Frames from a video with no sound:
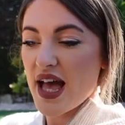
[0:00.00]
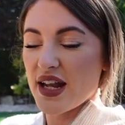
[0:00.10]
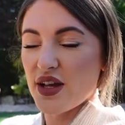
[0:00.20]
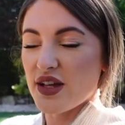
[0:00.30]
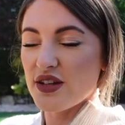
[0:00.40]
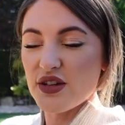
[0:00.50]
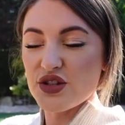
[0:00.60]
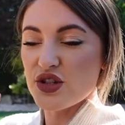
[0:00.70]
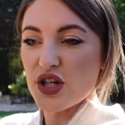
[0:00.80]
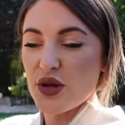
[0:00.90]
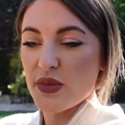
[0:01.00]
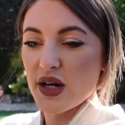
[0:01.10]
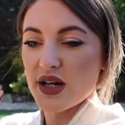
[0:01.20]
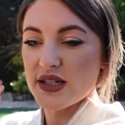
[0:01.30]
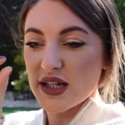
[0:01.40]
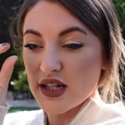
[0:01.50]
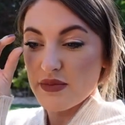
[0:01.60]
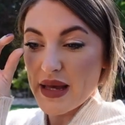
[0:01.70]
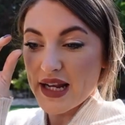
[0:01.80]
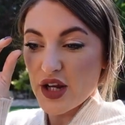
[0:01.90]
And as soon as I opened my eyes, I
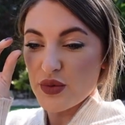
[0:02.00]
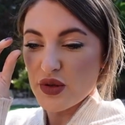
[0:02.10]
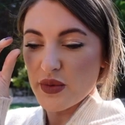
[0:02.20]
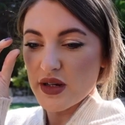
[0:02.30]
could barely open them.